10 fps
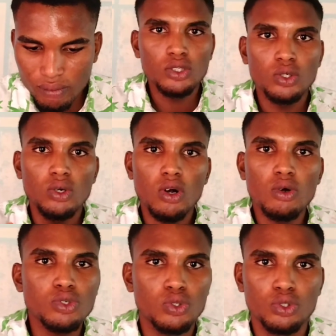So
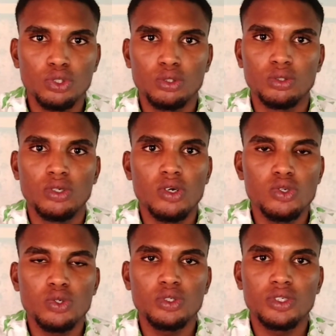also you could
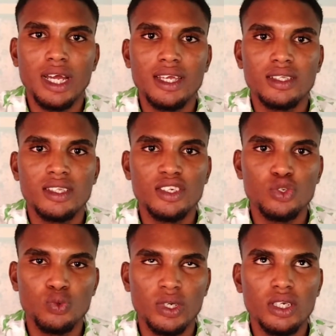also try it
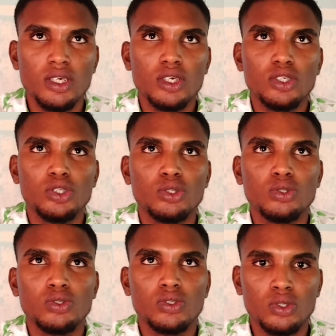this way. You
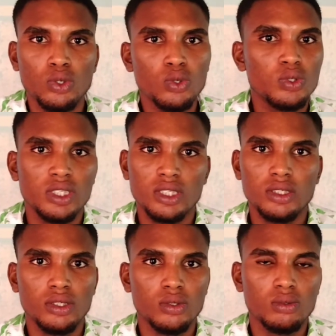could go the
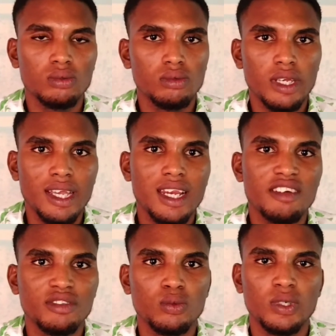
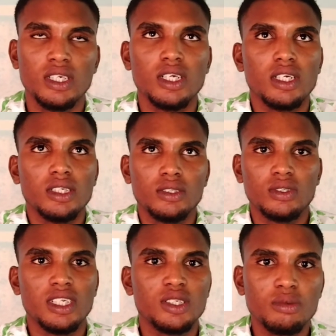A-level way.
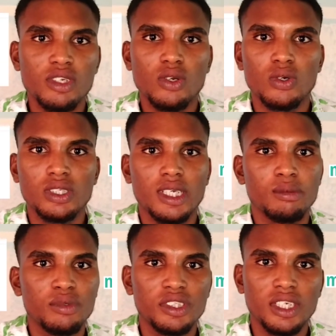There is something called
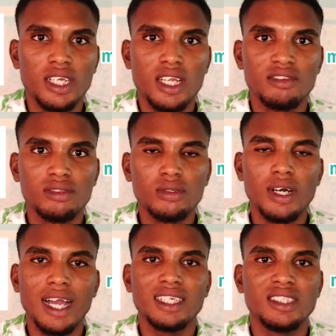Cambridge A-level,
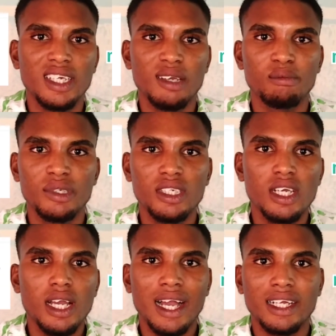JAMB,
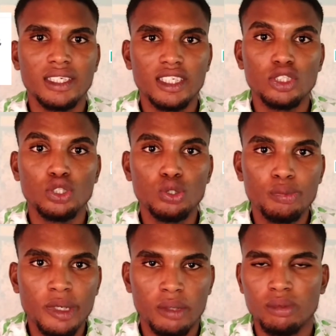and then
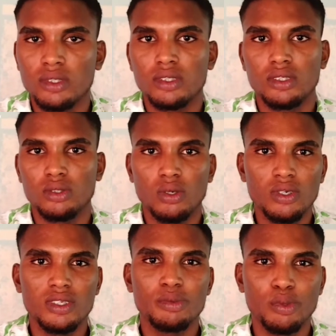JUPEB. All
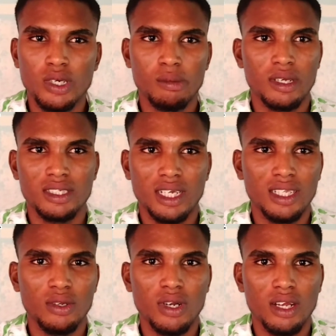these programs are
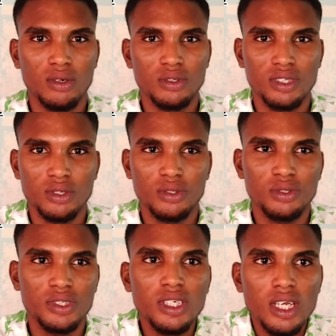scattered all across the
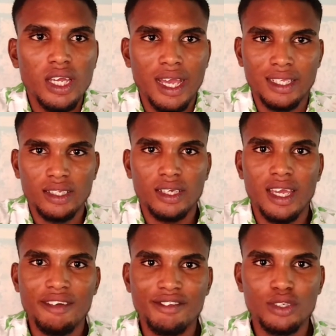country. I think
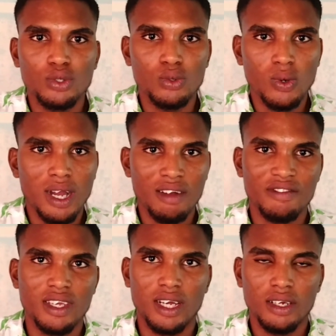every school
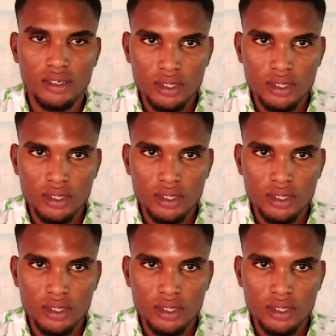have their